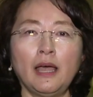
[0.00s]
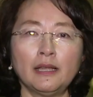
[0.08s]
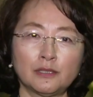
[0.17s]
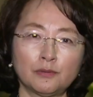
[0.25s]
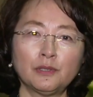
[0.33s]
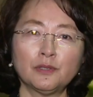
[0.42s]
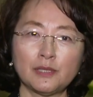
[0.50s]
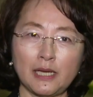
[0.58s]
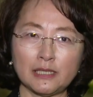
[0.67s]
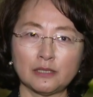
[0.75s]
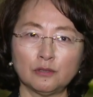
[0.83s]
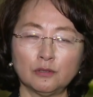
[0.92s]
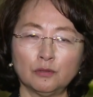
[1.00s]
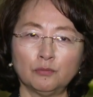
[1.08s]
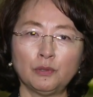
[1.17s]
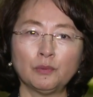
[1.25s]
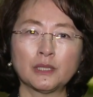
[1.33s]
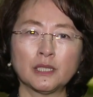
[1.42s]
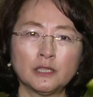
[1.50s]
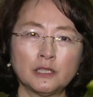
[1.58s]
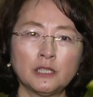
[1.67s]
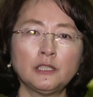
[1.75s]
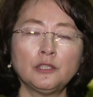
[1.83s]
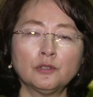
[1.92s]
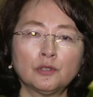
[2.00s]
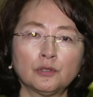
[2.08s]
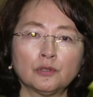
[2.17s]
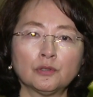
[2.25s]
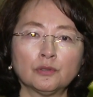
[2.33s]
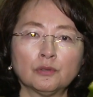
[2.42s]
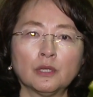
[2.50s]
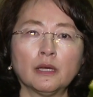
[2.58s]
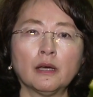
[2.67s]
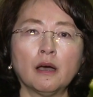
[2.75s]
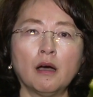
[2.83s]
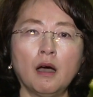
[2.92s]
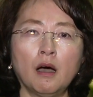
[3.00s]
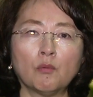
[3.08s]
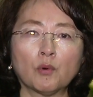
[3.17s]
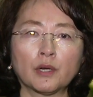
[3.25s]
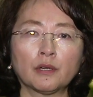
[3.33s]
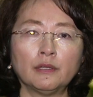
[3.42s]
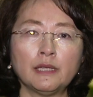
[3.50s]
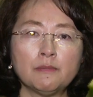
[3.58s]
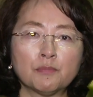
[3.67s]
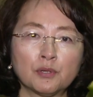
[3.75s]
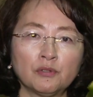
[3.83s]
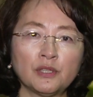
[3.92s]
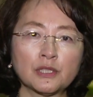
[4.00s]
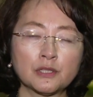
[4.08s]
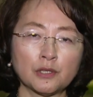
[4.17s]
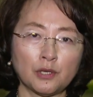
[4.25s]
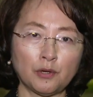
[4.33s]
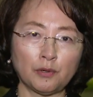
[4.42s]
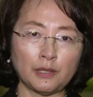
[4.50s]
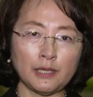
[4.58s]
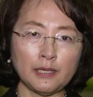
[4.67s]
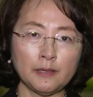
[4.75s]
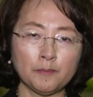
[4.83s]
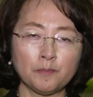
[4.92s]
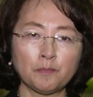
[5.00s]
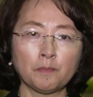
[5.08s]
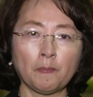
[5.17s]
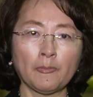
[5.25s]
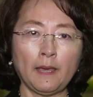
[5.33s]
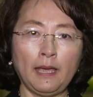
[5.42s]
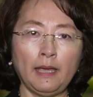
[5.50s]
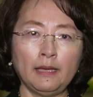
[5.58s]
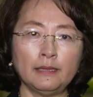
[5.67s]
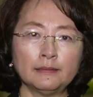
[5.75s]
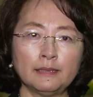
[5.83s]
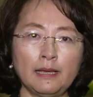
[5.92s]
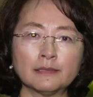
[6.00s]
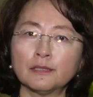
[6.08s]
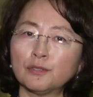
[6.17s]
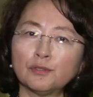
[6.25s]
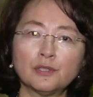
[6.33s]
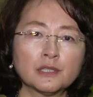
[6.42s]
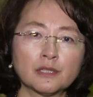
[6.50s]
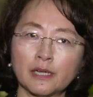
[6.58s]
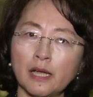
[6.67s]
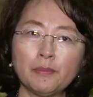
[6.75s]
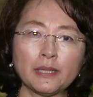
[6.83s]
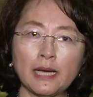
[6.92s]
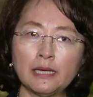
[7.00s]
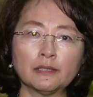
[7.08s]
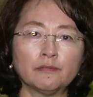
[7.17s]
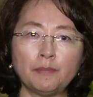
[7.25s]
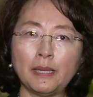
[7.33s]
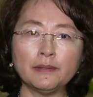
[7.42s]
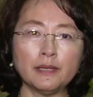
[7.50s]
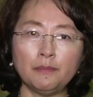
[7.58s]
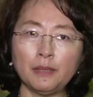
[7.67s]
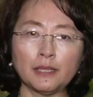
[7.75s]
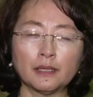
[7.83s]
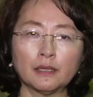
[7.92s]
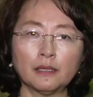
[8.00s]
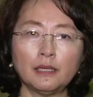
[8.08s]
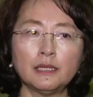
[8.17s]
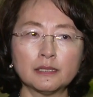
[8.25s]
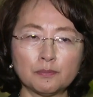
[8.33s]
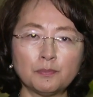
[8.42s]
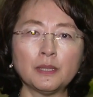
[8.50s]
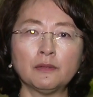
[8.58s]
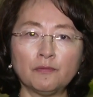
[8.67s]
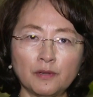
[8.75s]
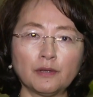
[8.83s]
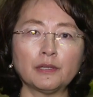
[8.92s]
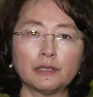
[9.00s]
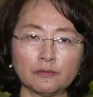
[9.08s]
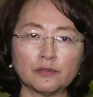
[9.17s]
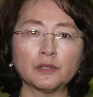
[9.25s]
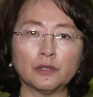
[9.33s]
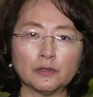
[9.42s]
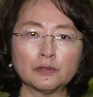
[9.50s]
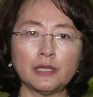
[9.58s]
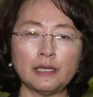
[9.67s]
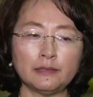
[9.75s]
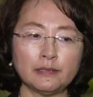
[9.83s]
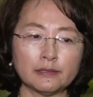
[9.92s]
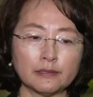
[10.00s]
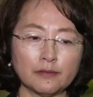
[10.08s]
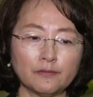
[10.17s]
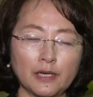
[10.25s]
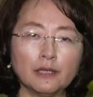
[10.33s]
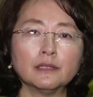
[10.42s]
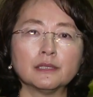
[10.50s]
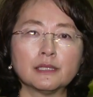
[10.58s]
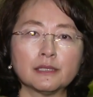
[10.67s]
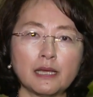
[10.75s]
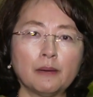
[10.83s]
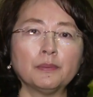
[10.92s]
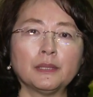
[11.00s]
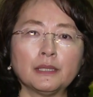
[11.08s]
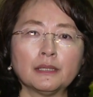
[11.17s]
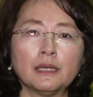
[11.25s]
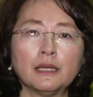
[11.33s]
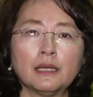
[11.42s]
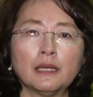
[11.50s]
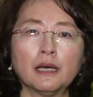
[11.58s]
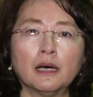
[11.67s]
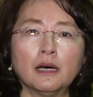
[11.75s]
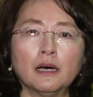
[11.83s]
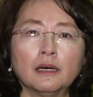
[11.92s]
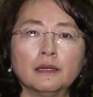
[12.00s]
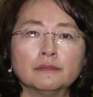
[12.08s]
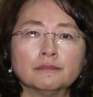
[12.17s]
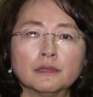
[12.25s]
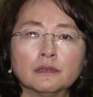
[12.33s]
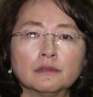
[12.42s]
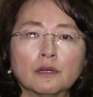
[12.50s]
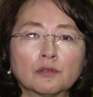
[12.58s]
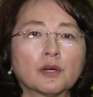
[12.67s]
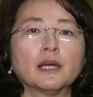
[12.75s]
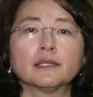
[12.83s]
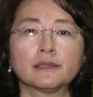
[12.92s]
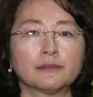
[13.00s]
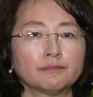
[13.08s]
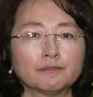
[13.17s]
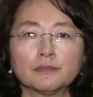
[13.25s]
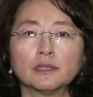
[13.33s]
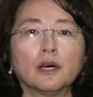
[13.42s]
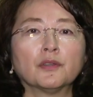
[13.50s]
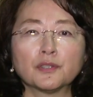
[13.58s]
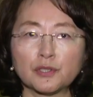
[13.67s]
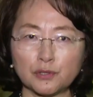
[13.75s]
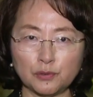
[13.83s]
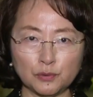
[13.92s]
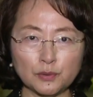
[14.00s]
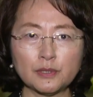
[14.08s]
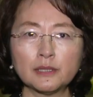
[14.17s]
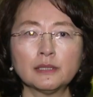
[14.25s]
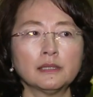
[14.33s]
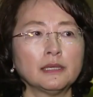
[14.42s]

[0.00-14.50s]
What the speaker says: At Cerritos High School, we will continue to work on improving security. And as the students are coming out of pandemic, it's been very difficult. And this violence is happening across other schools.